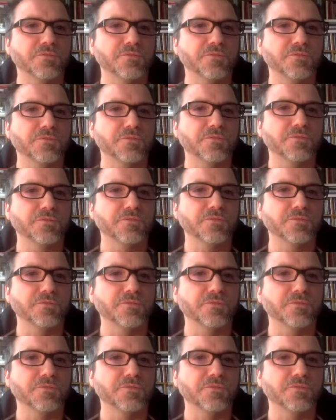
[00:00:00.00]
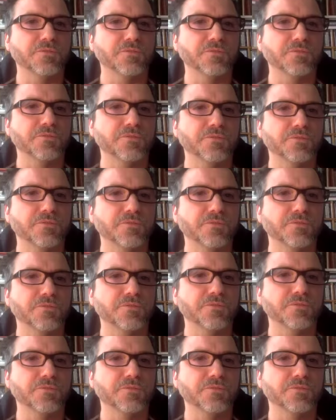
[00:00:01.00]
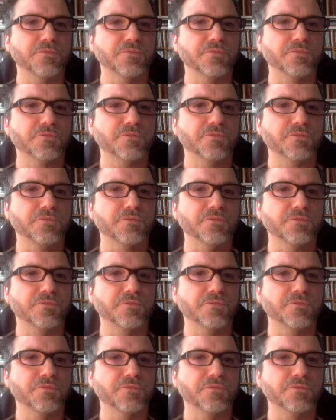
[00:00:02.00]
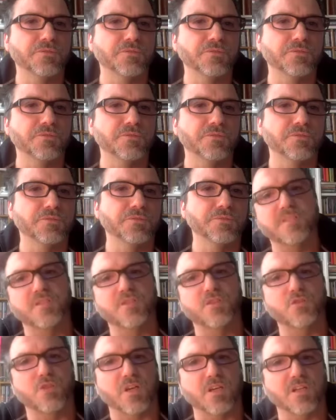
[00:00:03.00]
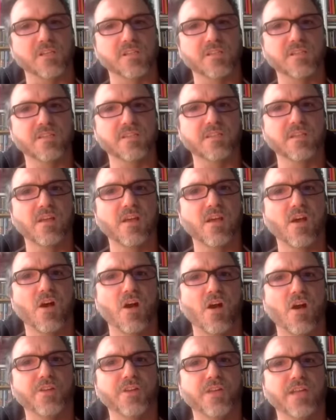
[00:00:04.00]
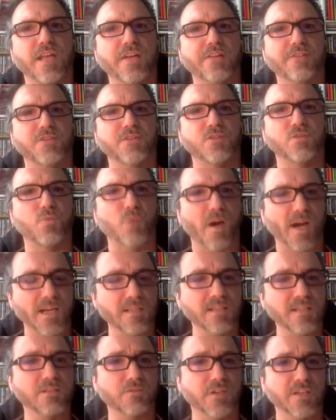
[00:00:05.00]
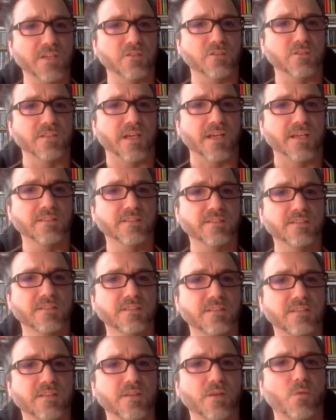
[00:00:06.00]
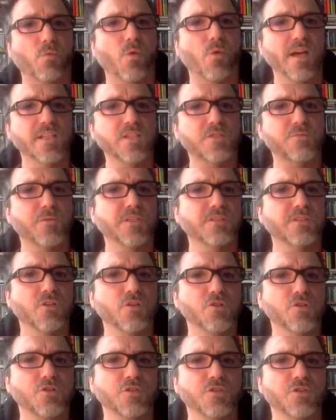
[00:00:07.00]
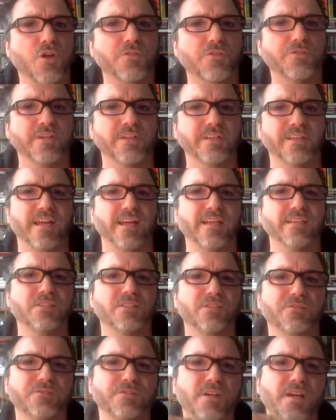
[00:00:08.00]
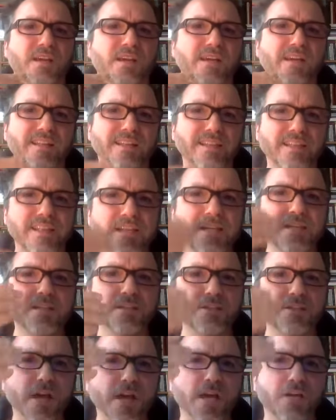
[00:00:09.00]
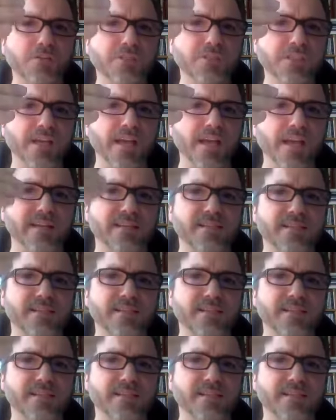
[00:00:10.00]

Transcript: Although the indispensable role of social movements and struggles on the left is widely recognized, the widespread notion of a kind of linearly